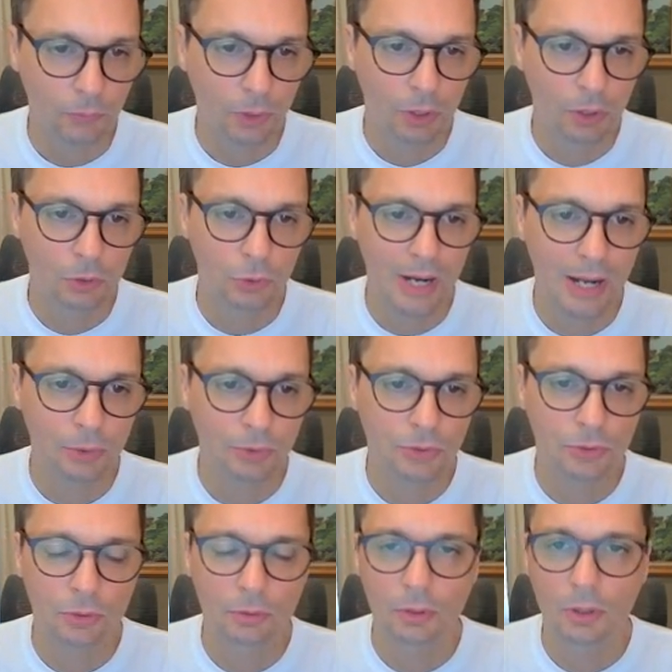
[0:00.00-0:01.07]

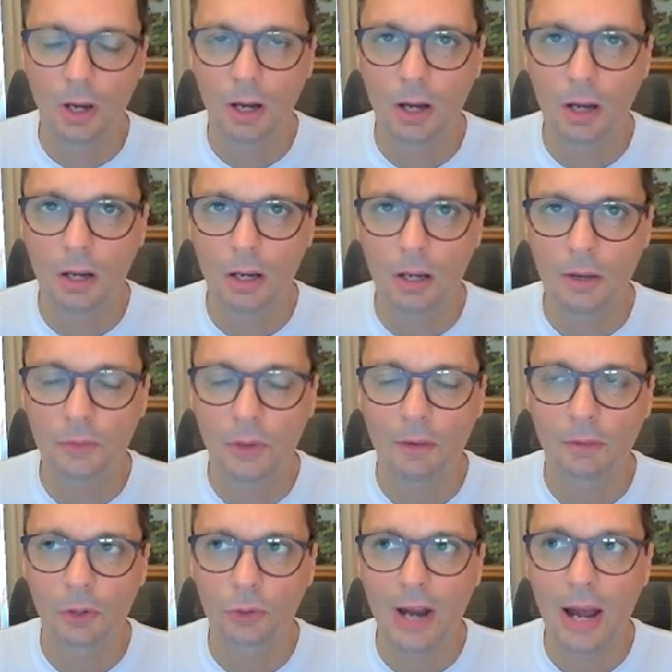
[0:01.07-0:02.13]
Grouse. If you have
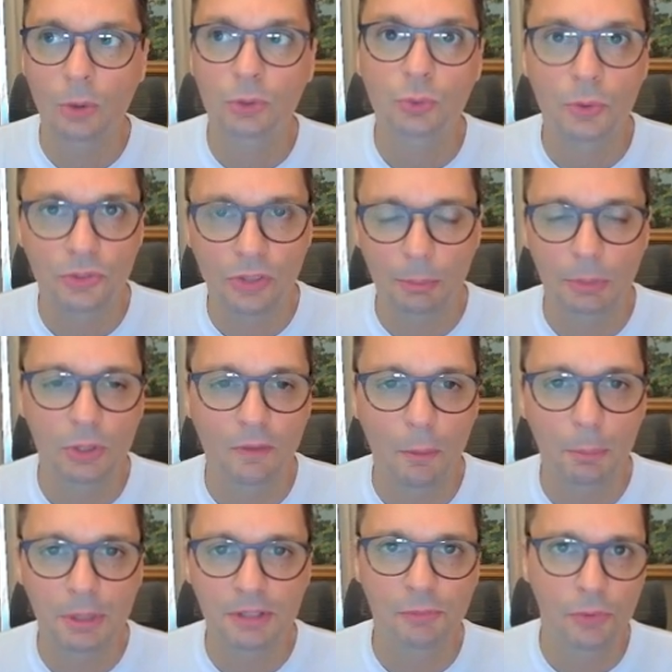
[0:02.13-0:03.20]
a grouse with somebody, you have a
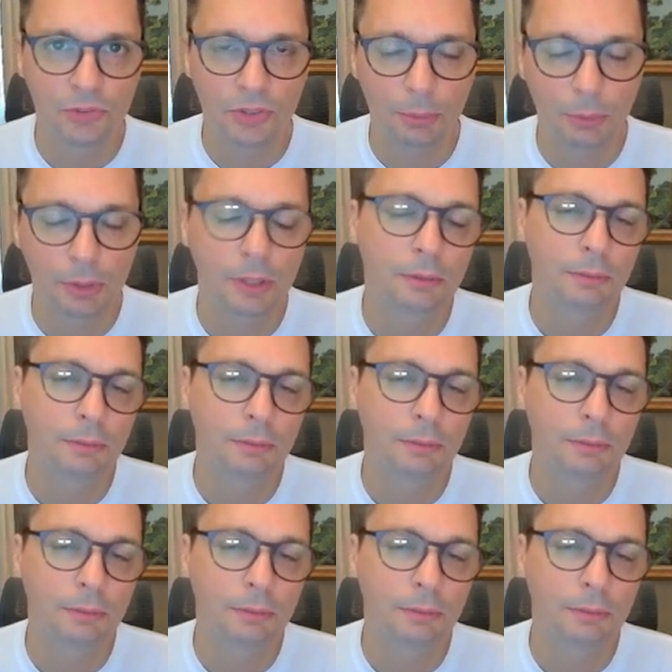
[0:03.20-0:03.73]
beef with somebody.